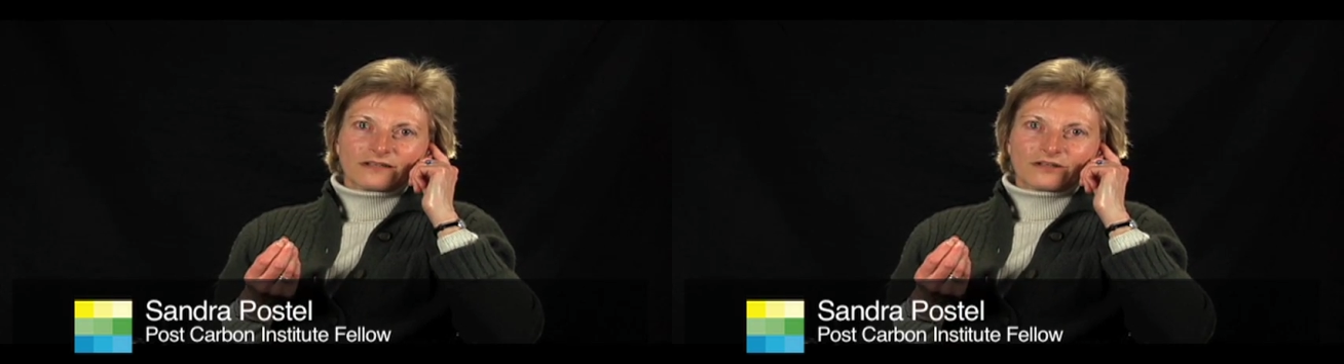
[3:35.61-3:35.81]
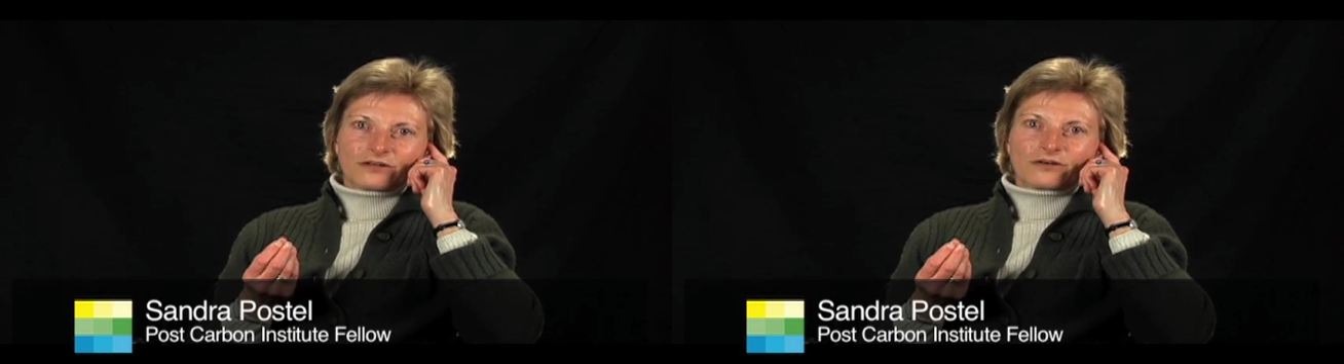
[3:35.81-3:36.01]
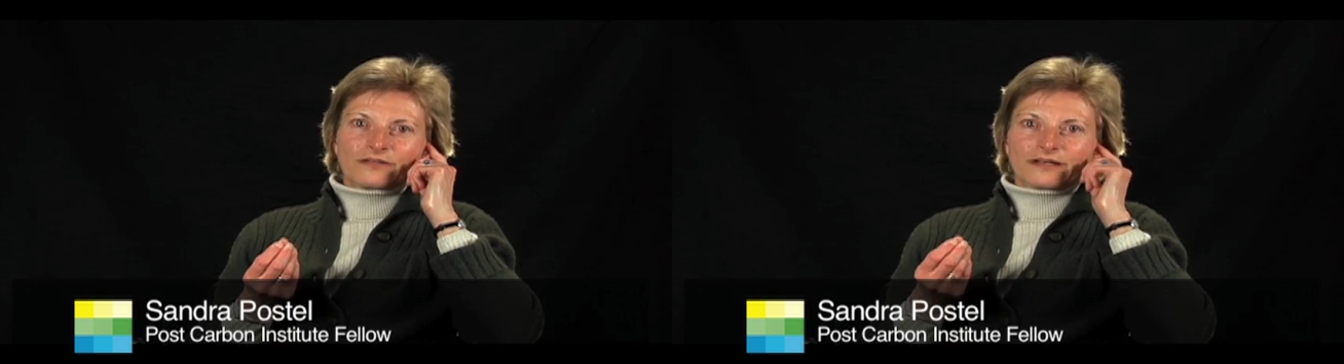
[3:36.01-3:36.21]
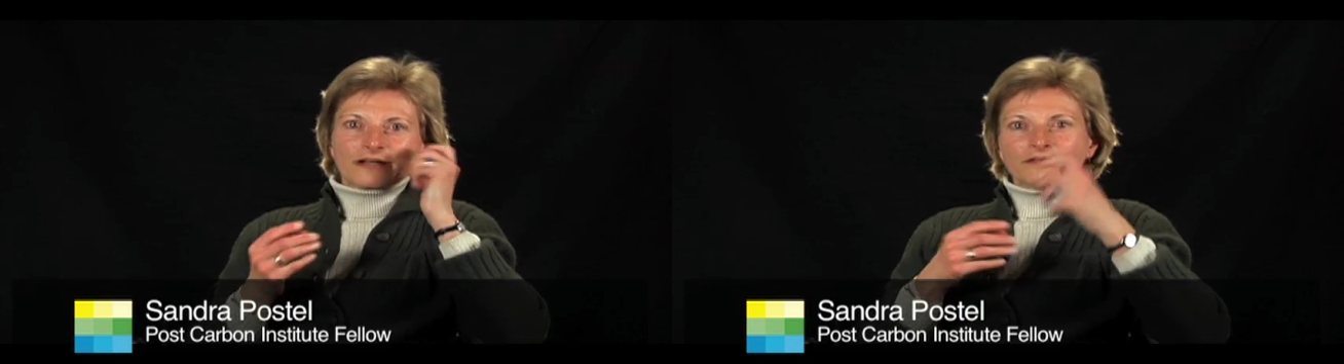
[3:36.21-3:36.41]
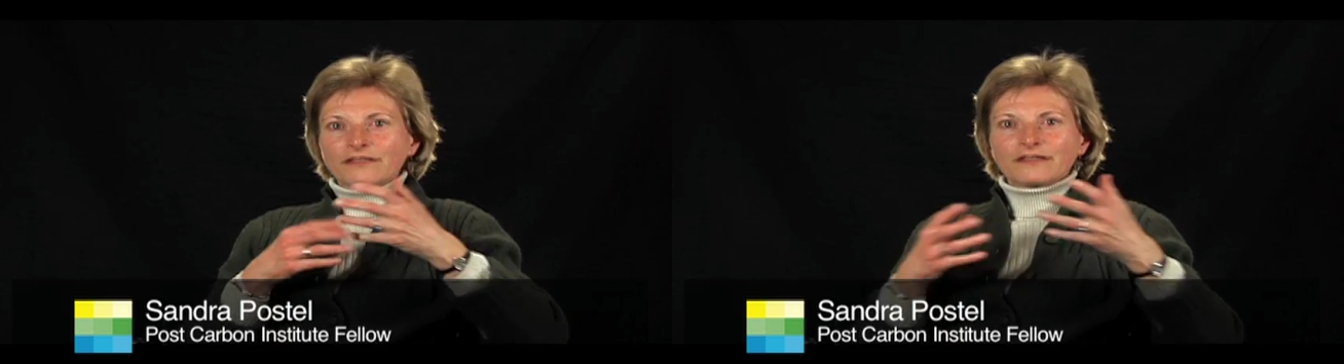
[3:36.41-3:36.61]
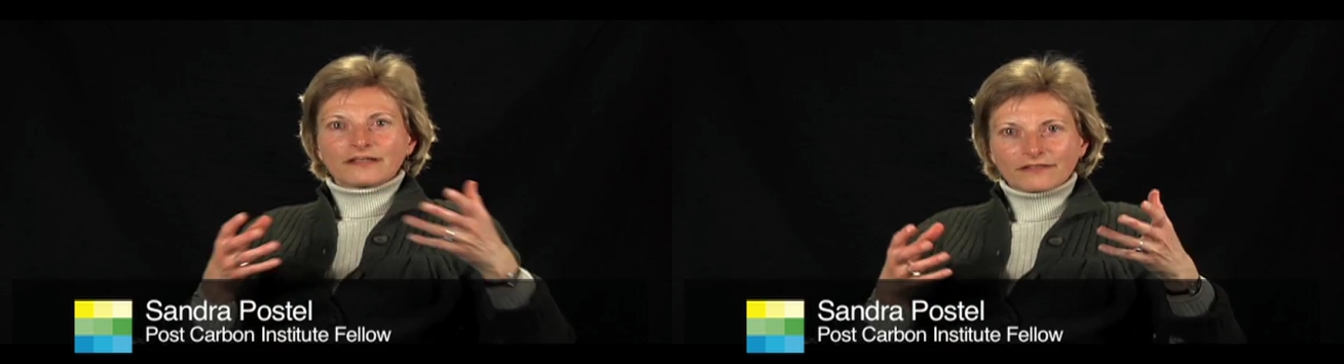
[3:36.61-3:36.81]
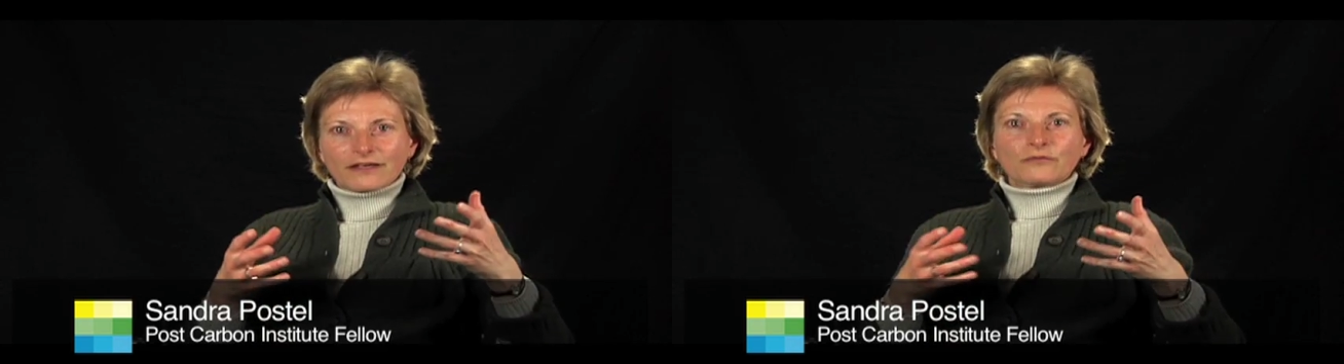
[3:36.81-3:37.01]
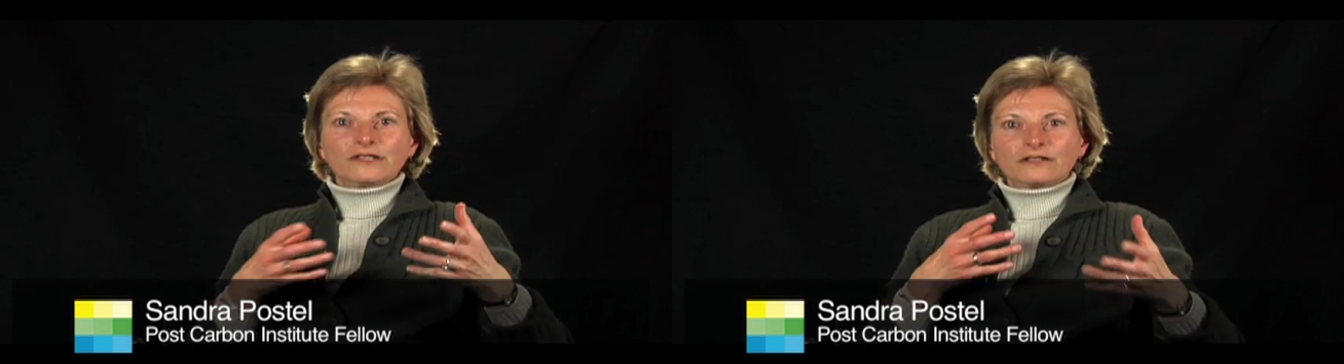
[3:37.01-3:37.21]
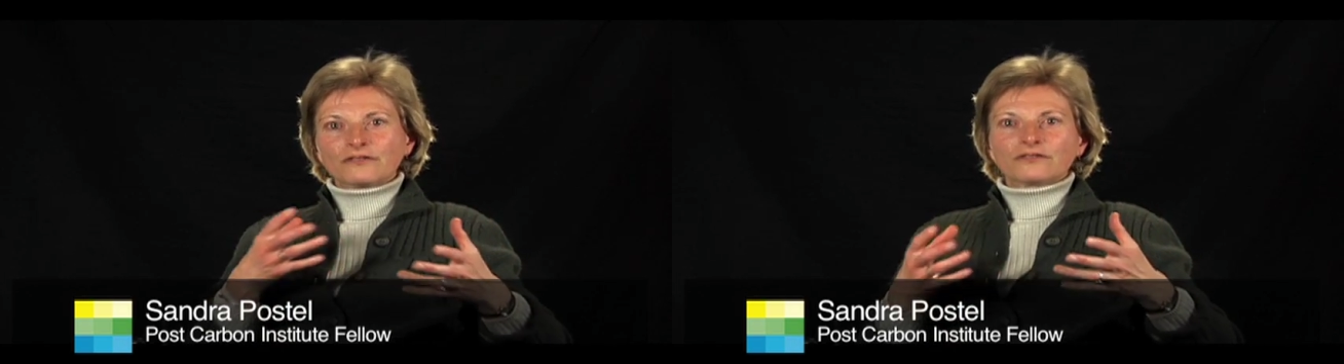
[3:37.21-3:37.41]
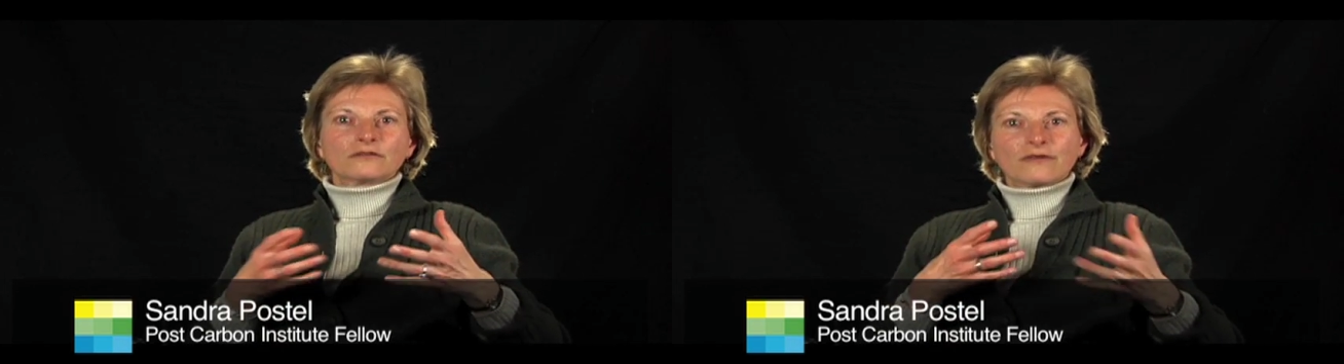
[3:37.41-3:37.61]
That everything that we
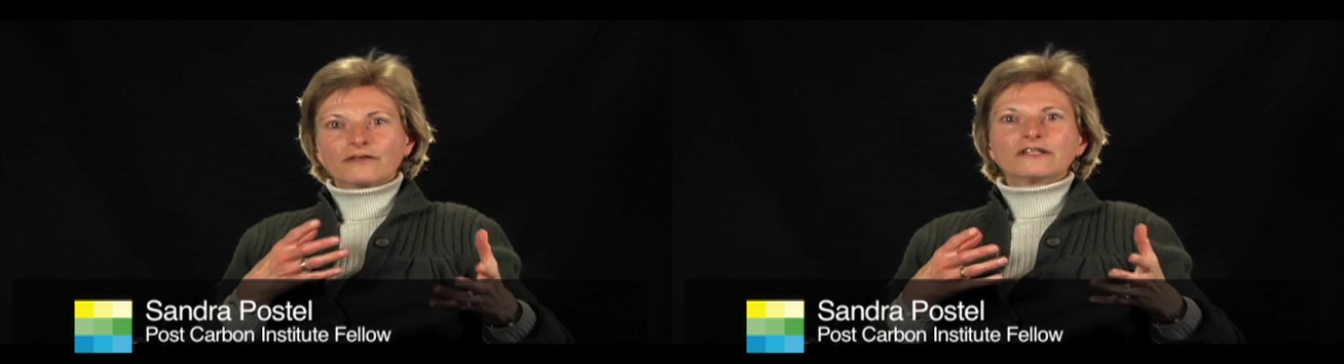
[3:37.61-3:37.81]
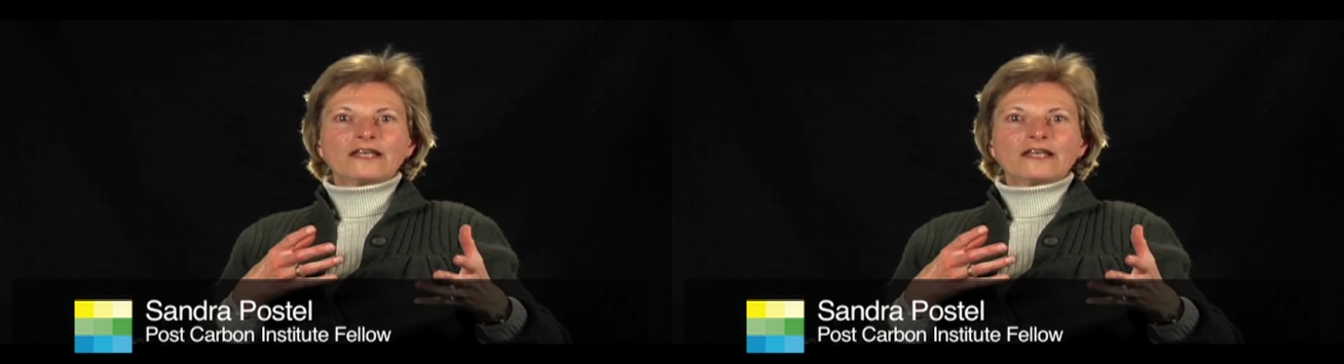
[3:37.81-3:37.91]
consume every